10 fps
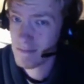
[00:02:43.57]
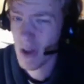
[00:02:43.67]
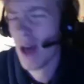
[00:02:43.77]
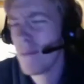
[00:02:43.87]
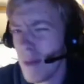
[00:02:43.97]

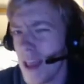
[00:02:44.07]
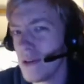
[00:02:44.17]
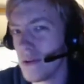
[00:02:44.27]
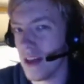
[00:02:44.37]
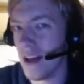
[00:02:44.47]
I may
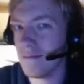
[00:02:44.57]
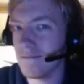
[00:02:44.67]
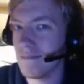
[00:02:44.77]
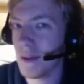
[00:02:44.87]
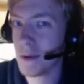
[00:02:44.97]
do that.
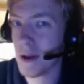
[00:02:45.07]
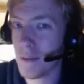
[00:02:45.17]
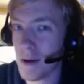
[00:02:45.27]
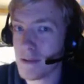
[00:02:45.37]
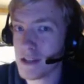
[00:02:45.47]
I'm not
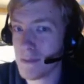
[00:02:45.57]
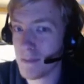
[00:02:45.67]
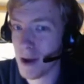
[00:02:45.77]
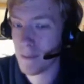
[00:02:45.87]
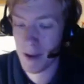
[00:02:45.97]
going to promise
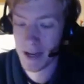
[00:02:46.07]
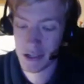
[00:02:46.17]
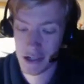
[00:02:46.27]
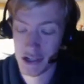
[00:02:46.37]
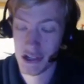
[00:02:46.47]
it, but I may
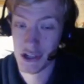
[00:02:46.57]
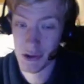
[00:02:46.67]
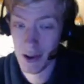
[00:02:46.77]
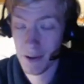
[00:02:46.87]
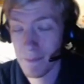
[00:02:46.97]
just
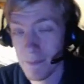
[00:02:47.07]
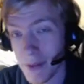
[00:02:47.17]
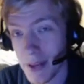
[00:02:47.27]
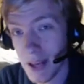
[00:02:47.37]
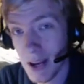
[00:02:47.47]
do it.
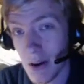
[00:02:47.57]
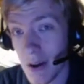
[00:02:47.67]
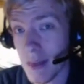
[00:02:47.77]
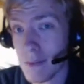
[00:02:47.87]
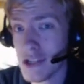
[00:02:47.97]

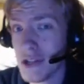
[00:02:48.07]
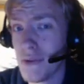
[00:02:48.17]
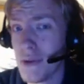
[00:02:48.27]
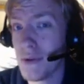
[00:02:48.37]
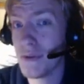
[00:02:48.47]
Alright, that was a
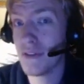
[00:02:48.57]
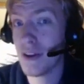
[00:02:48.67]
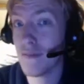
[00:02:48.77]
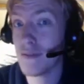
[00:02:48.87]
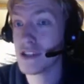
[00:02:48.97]
Yu-Gi-Oh news
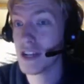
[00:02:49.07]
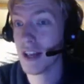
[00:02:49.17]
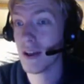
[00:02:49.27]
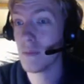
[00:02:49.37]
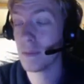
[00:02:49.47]
video for
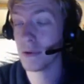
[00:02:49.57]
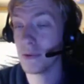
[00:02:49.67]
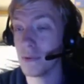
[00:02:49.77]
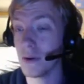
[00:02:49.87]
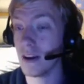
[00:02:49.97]
today. Hope
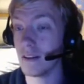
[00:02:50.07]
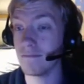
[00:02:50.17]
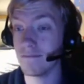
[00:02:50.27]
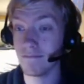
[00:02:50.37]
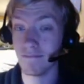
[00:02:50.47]
you
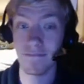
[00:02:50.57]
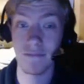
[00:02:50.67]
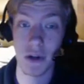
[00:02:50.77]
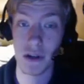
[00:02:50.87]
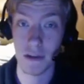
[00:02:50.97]

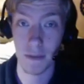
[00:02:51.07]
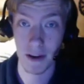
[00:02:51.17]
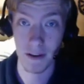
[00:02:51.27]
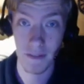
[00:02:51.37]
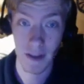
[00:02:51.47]
learned
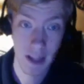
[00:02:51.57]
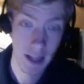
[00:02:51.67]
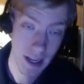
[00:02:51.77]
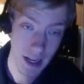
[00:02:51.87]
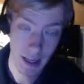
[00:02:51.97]
something,
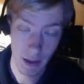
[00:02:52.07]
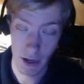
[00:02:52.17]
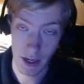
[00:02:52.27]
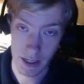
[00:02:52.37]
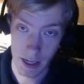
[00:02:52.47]
that
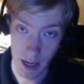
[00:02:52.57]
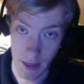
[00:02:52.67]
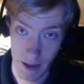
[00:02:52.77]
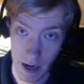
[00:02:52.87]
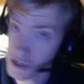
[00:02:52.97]
you liked it,
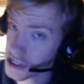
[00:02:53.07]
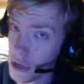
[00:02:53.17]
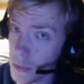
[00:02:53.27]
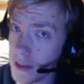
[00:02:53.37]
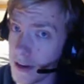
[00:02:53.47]
and then I'll
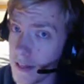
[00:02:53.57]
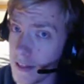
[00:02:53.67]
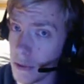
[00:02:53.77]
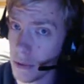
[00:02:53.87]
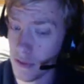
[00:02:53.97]
see you in the
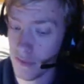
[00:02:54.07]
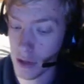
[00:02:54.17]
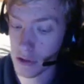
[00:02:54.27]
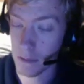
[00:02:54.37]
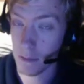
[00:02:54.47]
daily Yu-Gi-Oh
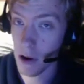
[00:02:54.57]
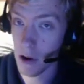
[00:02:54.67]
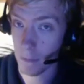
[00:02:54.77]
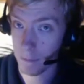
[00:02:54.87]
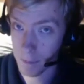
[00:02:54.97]
video
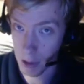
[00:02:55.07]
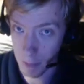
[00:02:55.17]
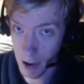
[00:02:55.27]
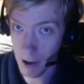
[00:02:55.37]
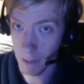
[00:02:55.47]
tomorrow.
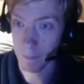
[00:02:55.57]
Goodbye.